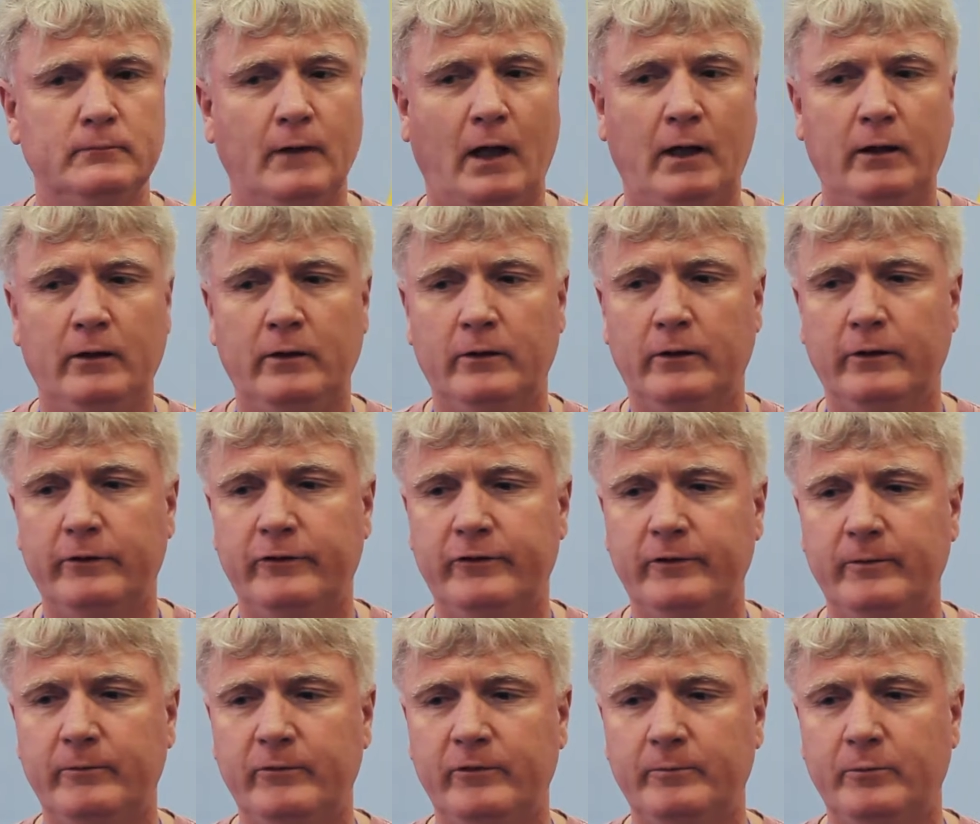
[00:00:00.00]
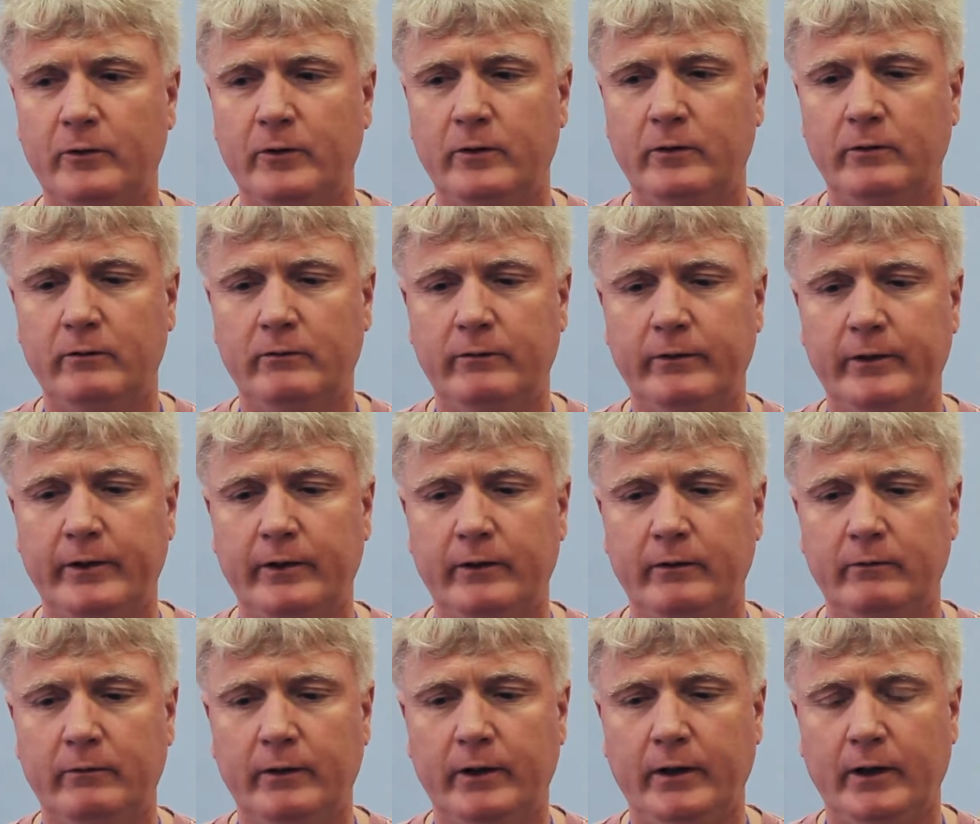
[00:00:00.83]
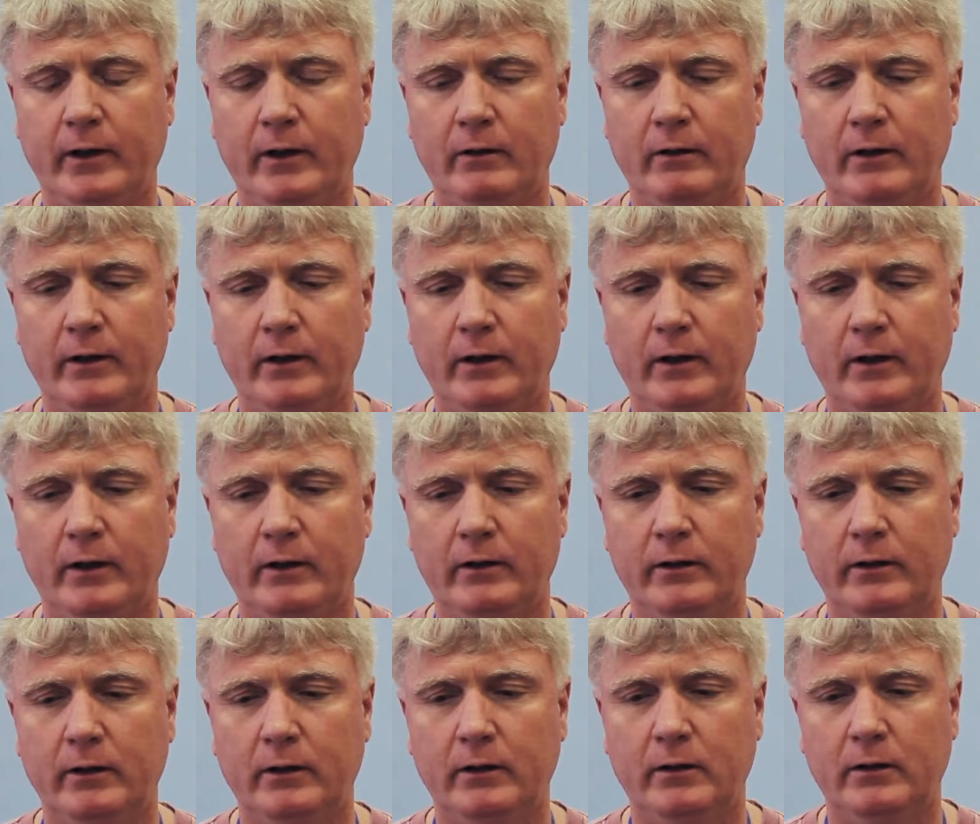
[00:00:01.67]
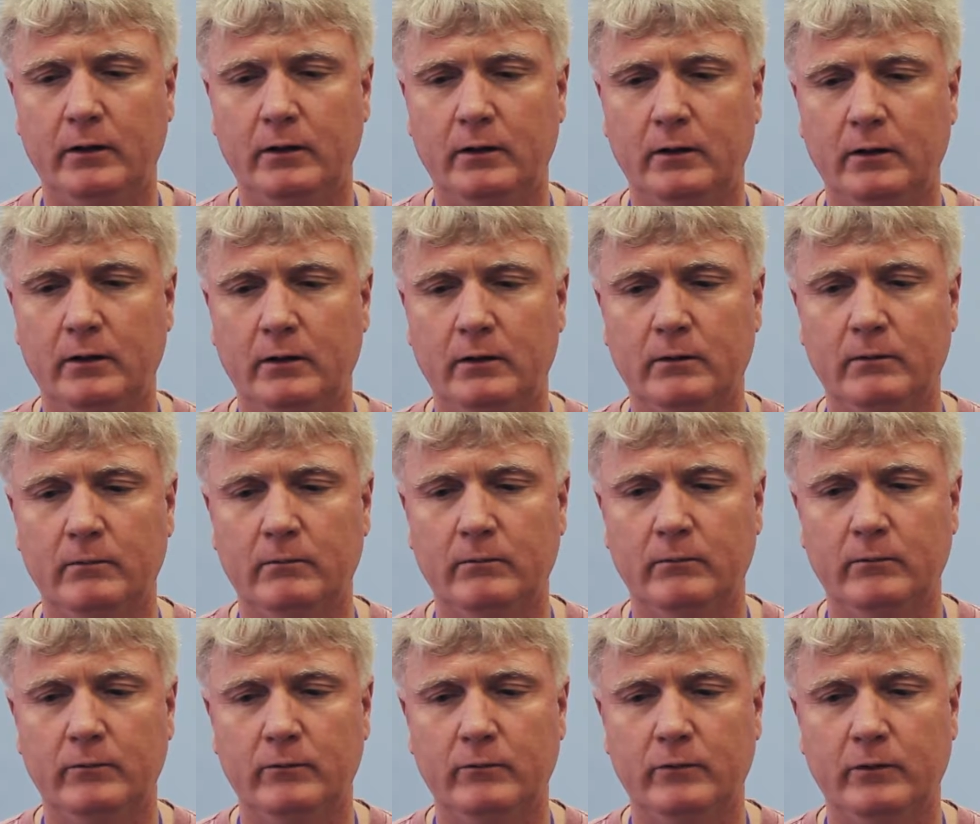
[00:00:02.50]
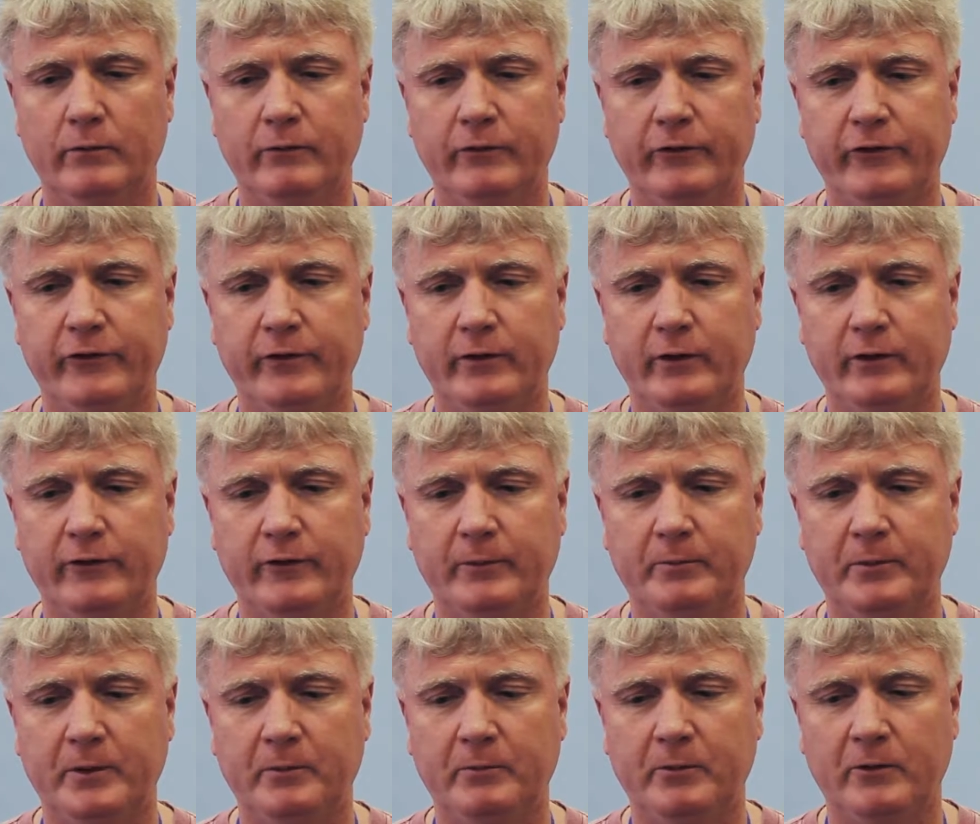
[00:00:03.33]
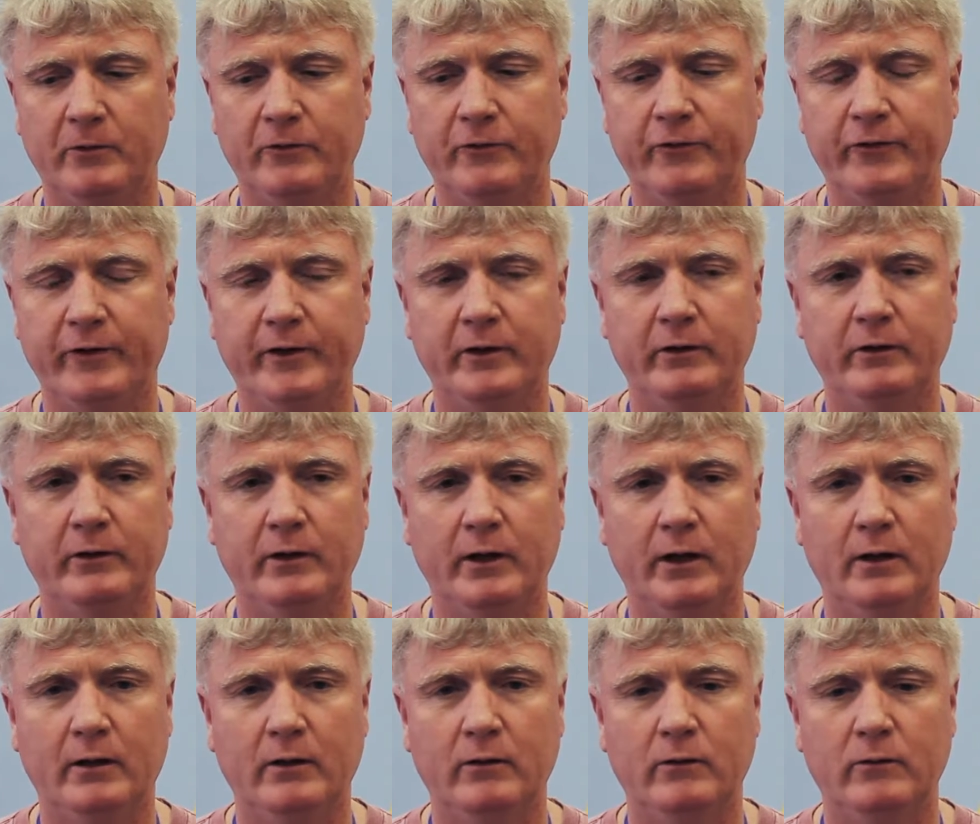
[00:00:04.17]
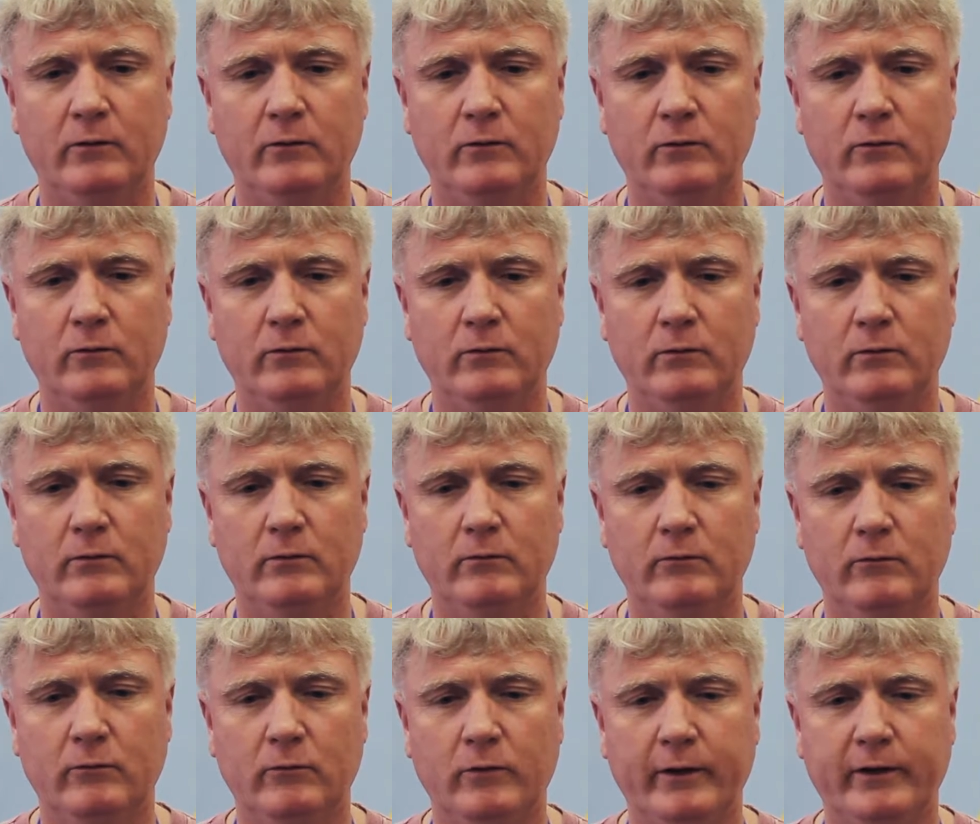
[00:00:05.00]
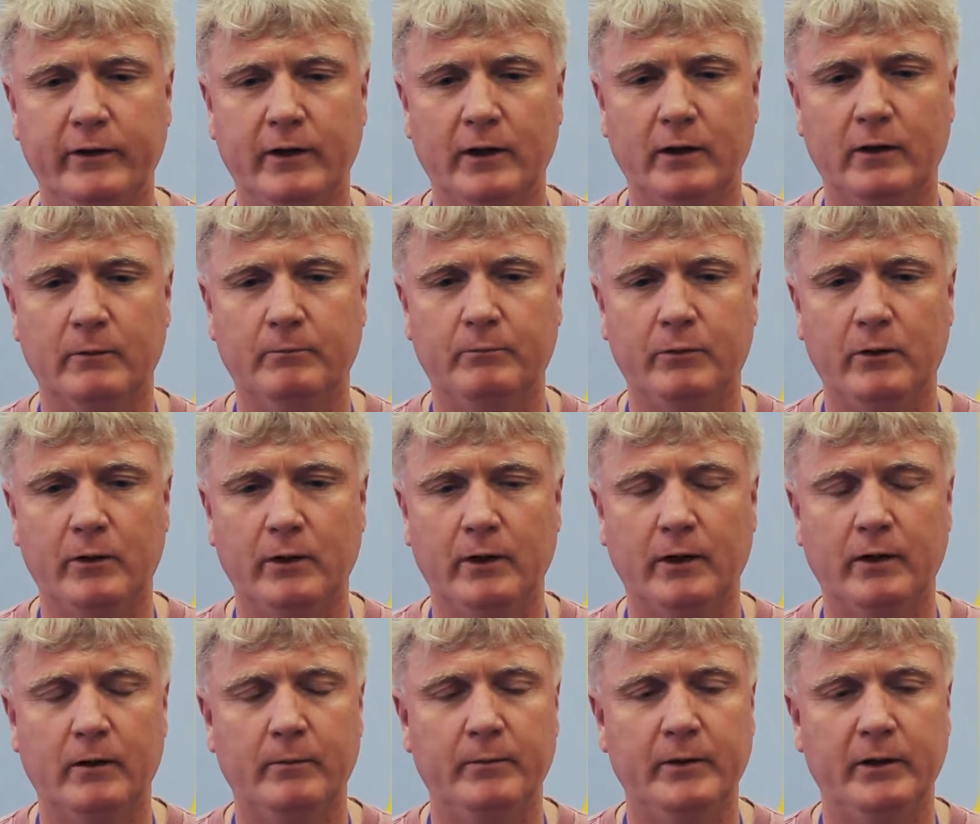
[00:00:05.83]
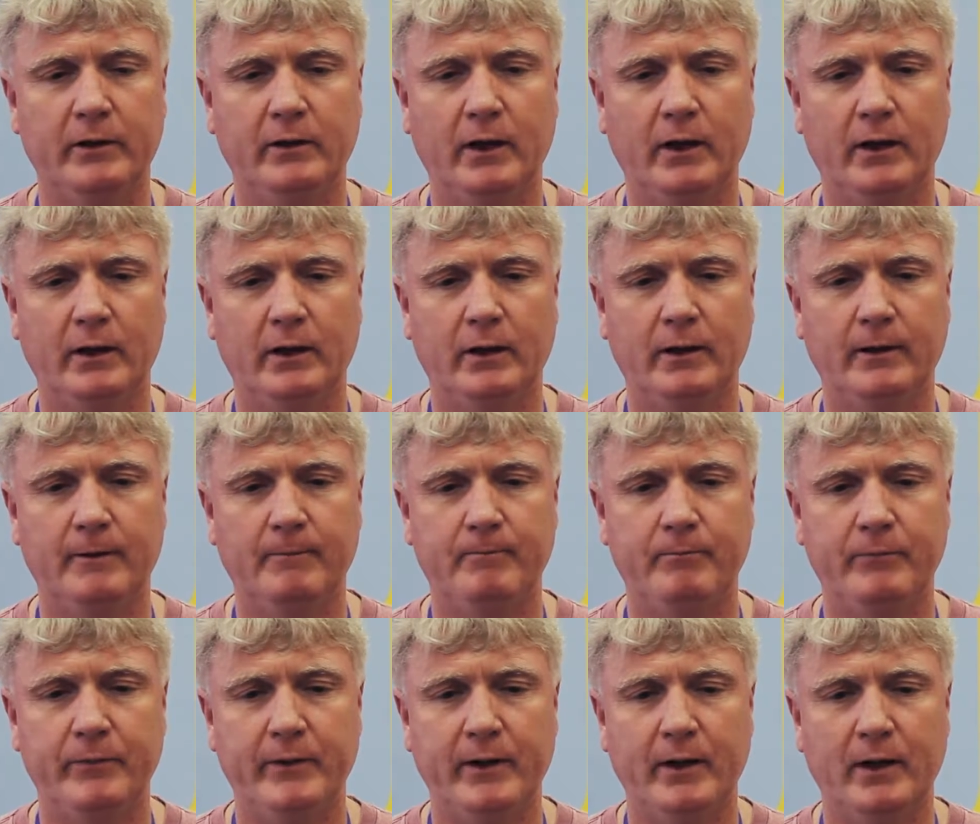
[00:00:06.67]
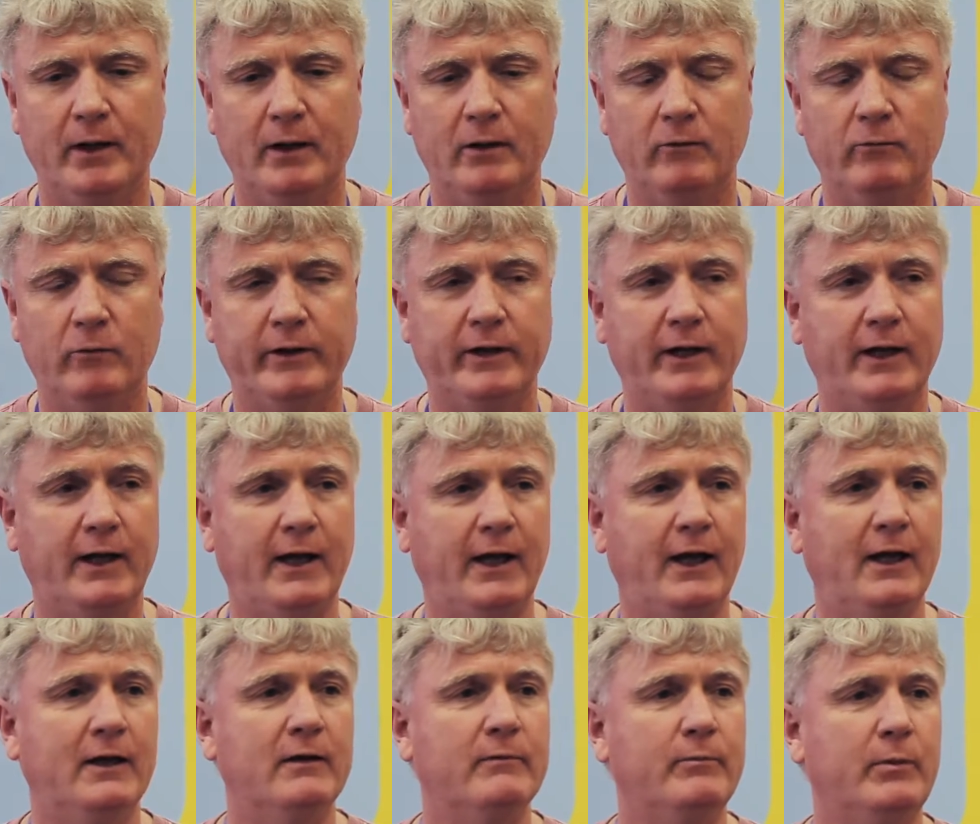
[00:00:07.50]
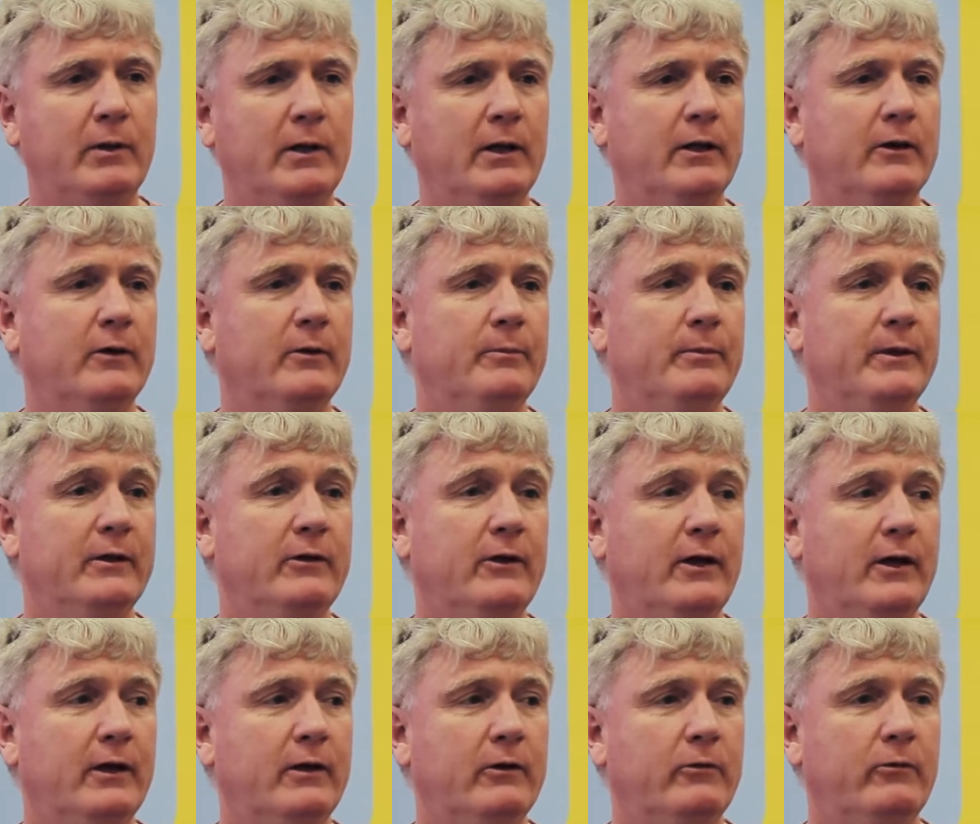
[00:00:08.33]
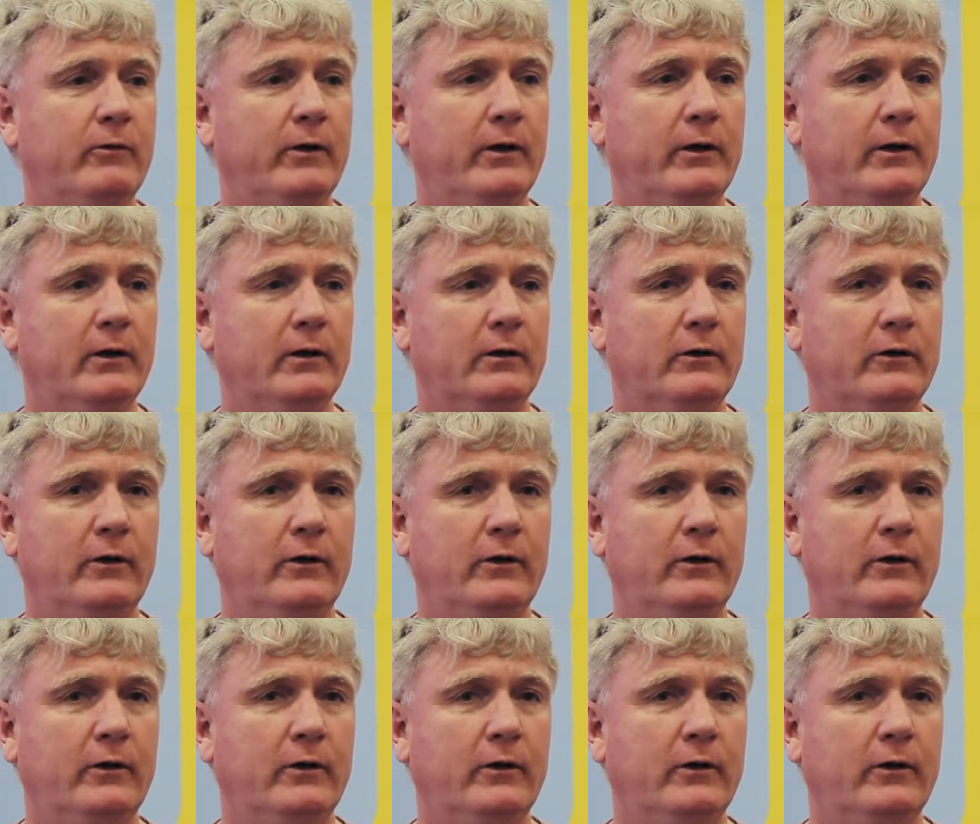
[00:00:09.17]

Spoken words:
I don't know. It seems important right now. I think what we're seeing is that people are figuring out what they can pull out of big data and what they can't pull out of big data right now.